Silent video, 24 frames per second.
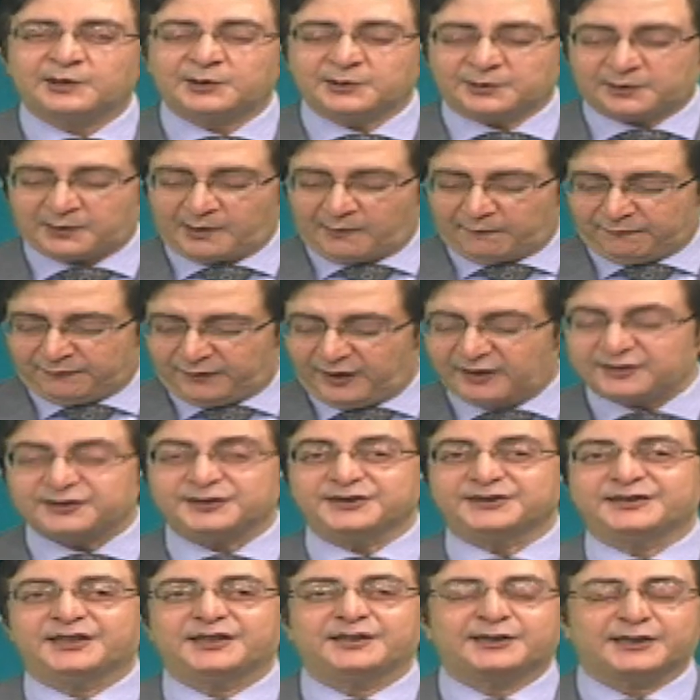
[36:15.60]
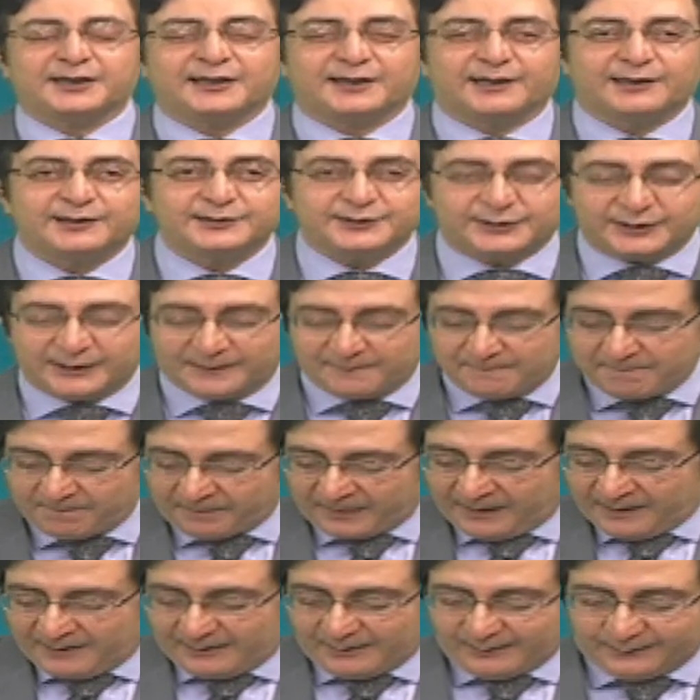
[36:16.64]
a fascinating answer.
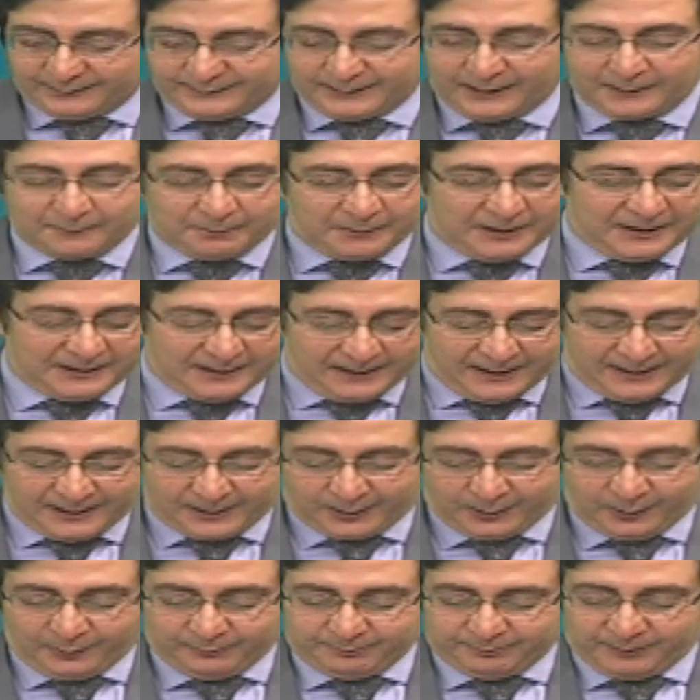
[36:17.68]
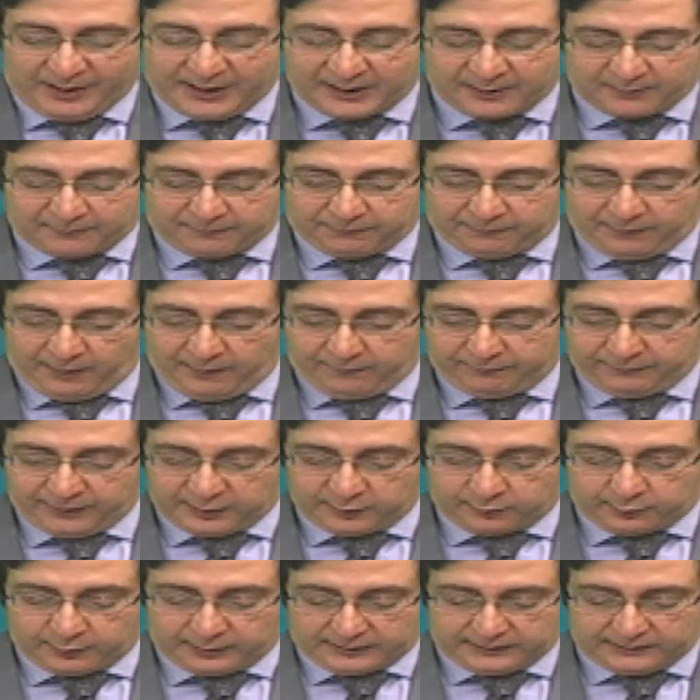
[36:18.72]
Let me go back very
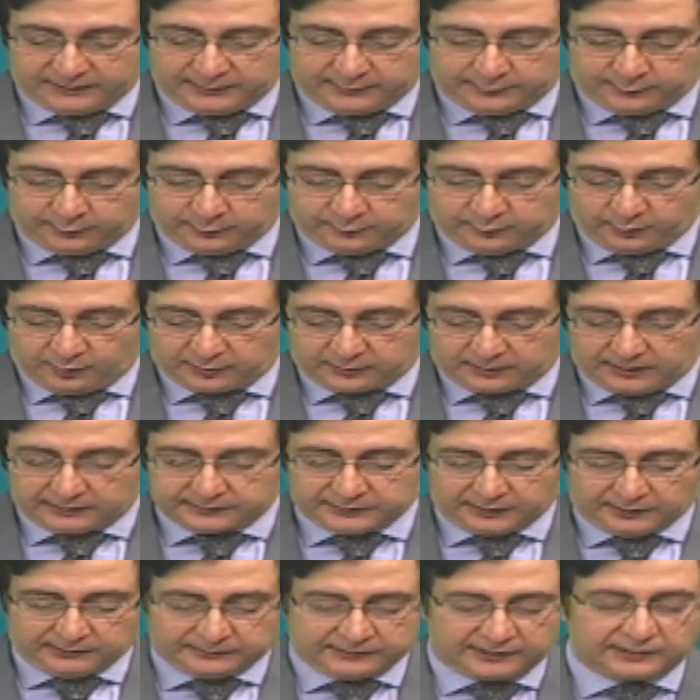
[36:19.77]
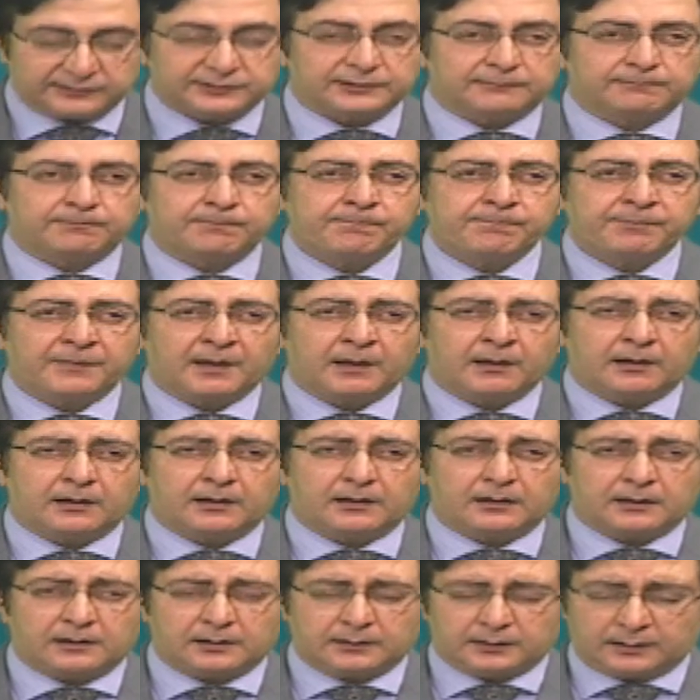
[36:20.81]
quickly to Dr. Adil Najam.
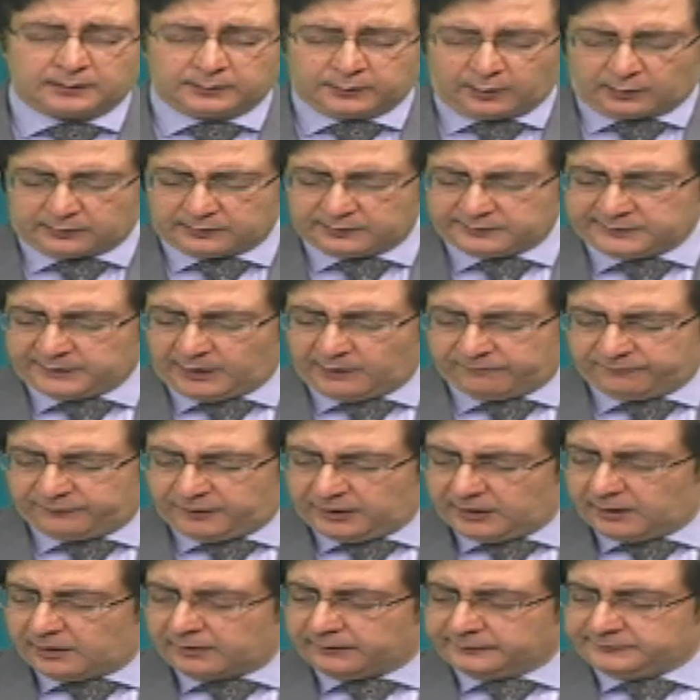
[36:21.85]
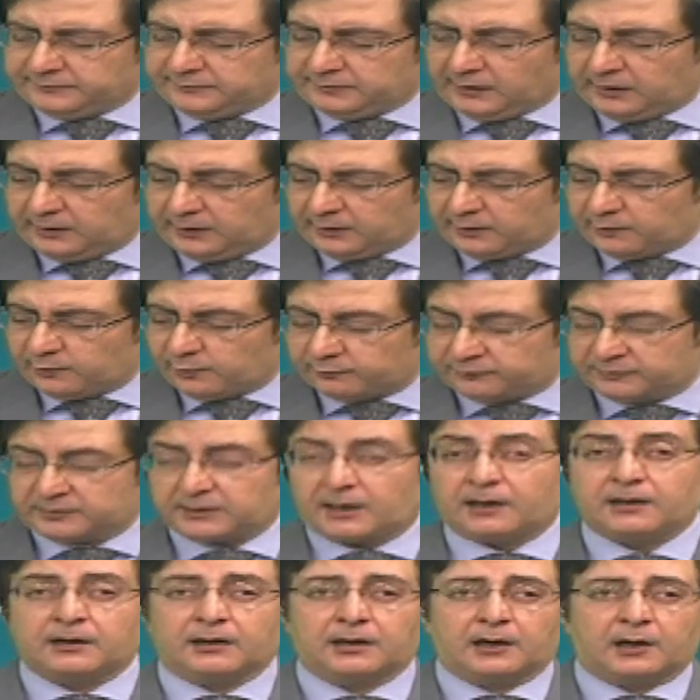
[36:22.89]
Dr. Saab, we are running
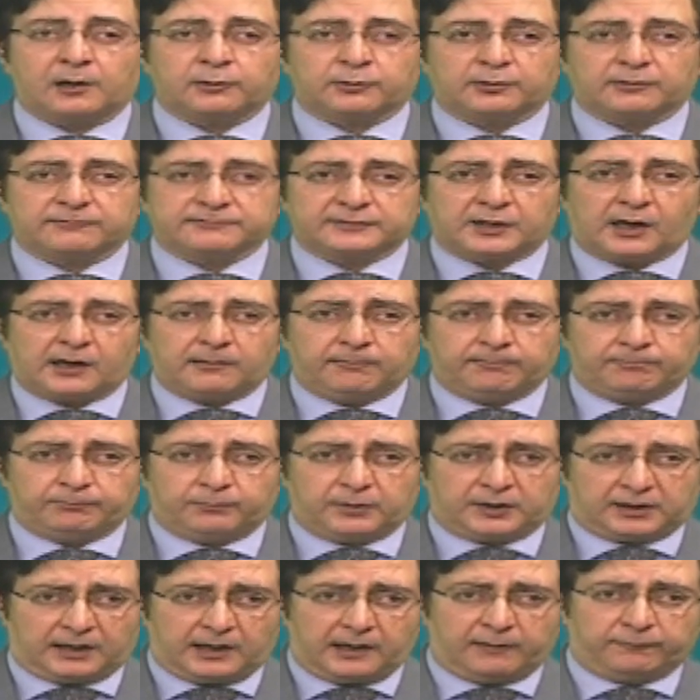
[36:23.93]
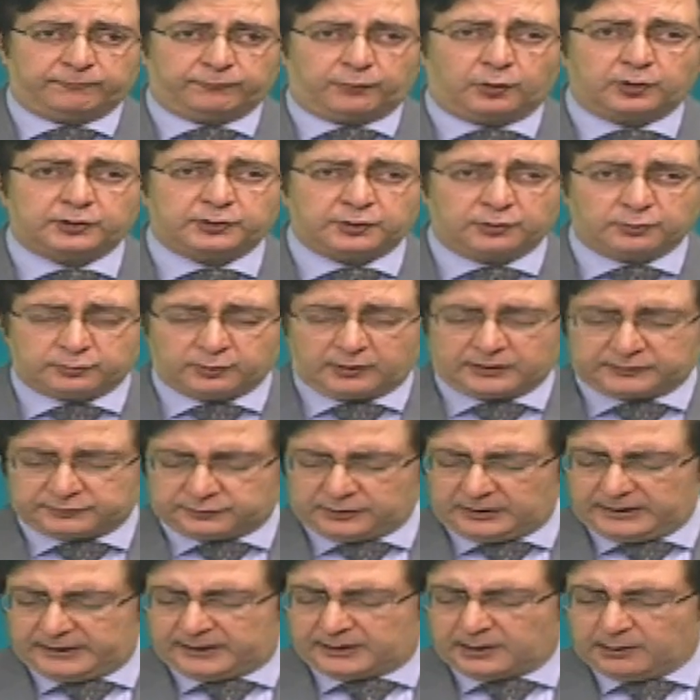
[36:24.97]
out of time, but I want you to actually
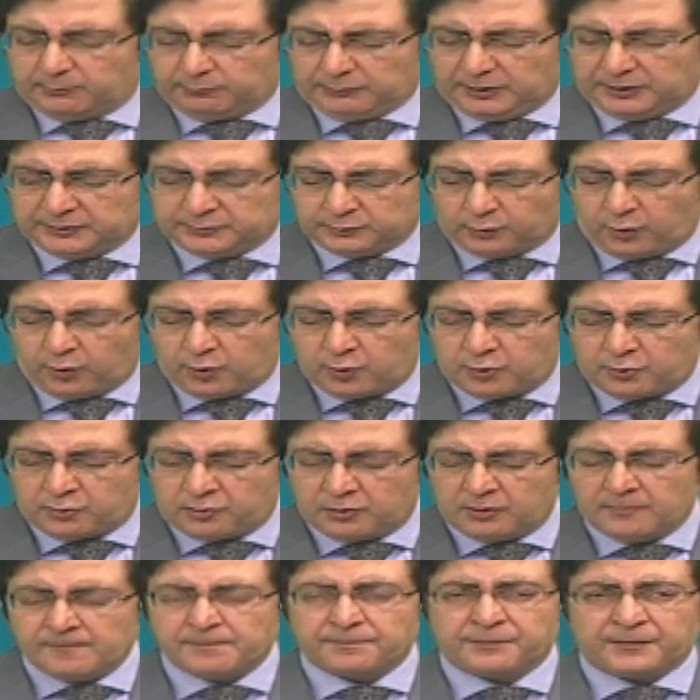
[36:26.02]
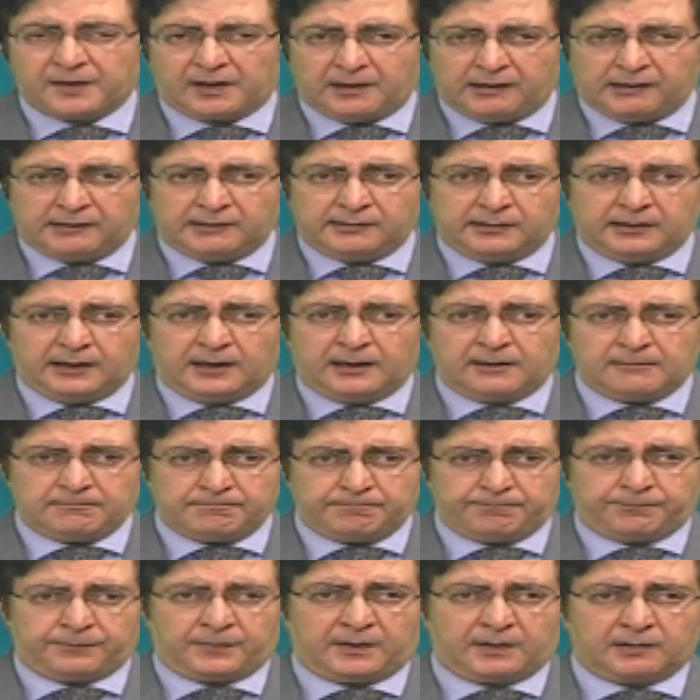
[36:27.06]
come in on India,
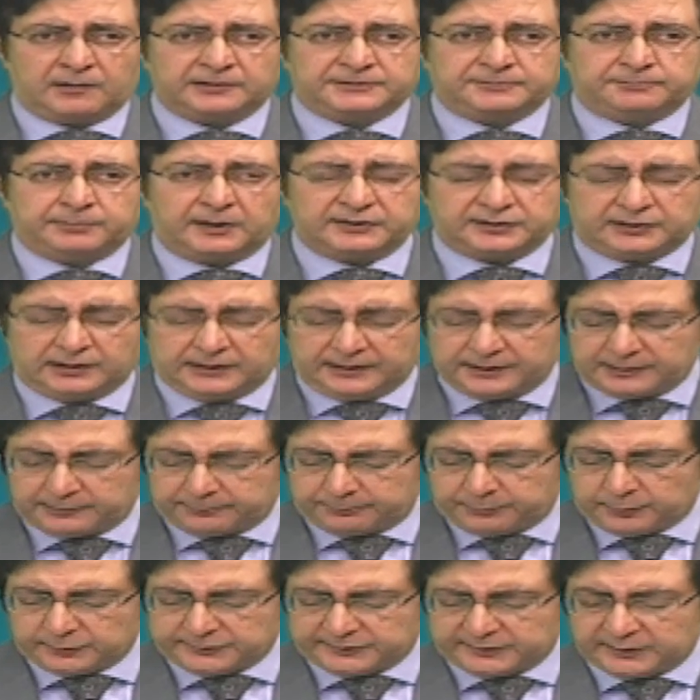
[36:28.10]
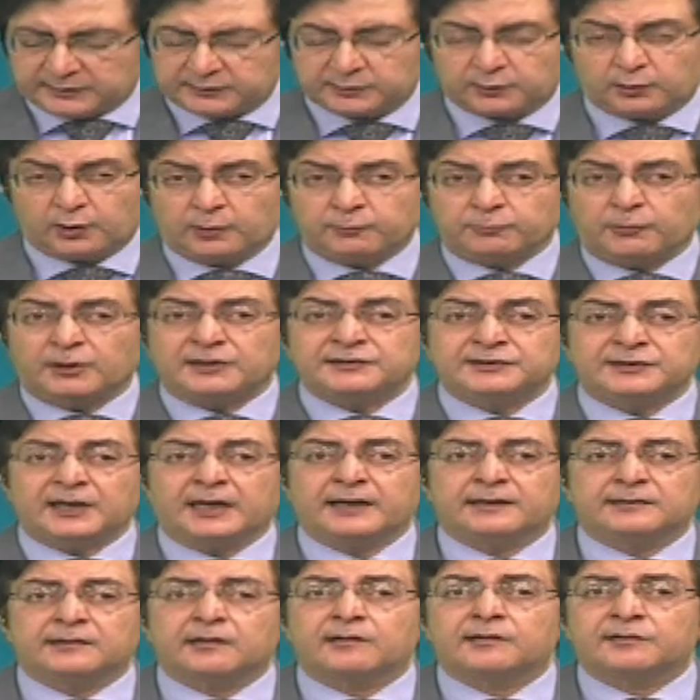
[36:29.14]
especially its position. On one side, it
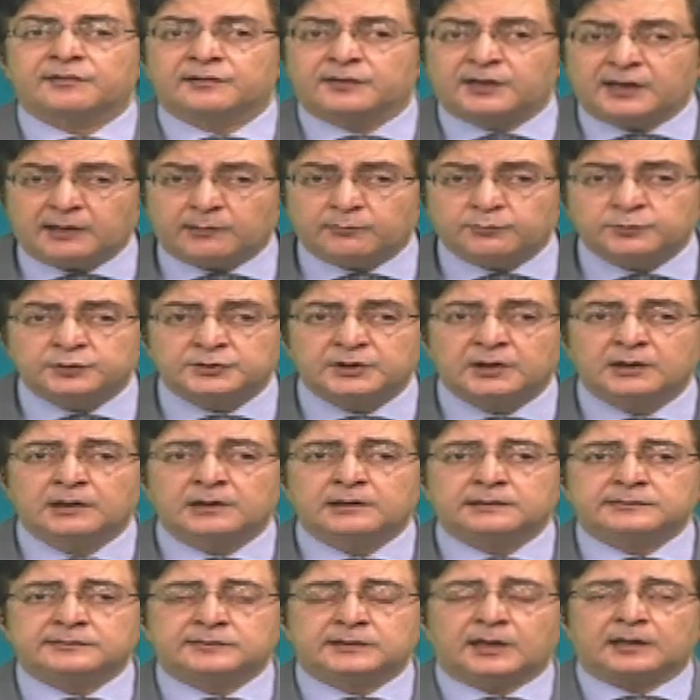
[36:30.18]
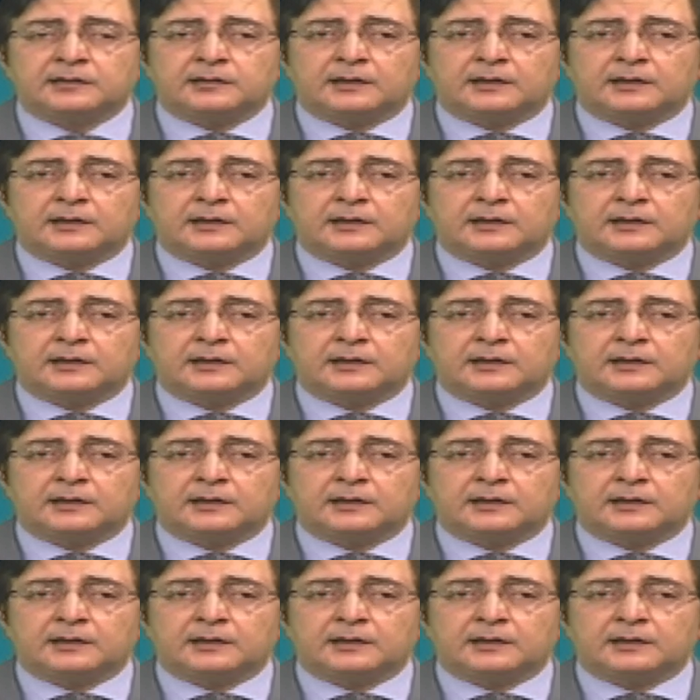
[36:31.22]
seems that